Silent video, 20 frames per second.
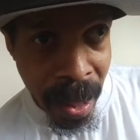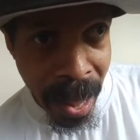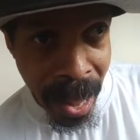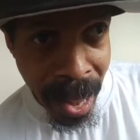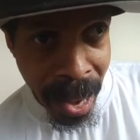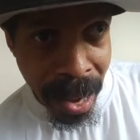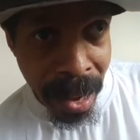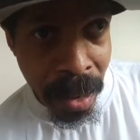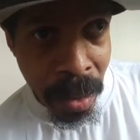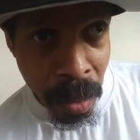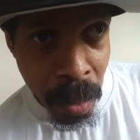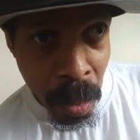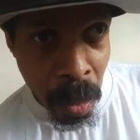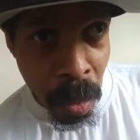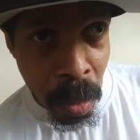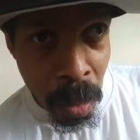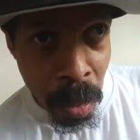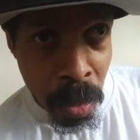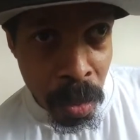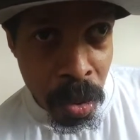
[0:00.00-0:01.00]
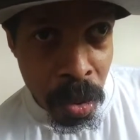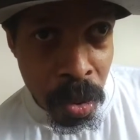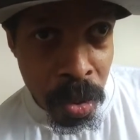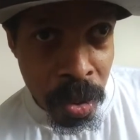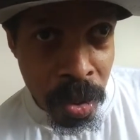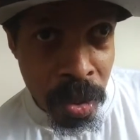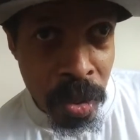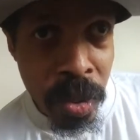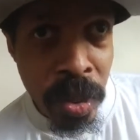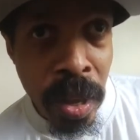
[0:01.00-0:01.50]
Act laws.
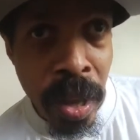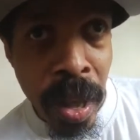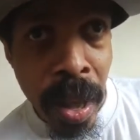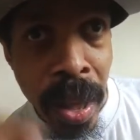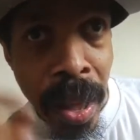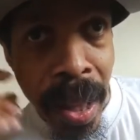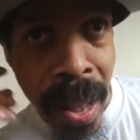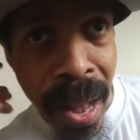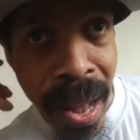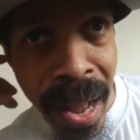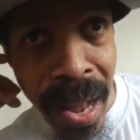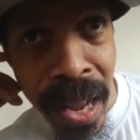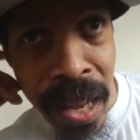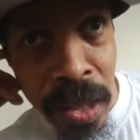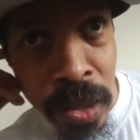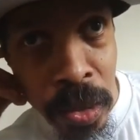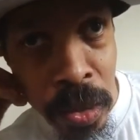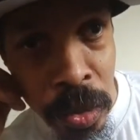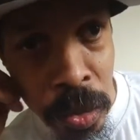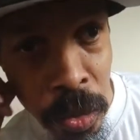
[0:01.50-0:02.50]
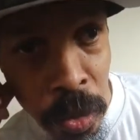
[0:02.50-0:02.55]
This has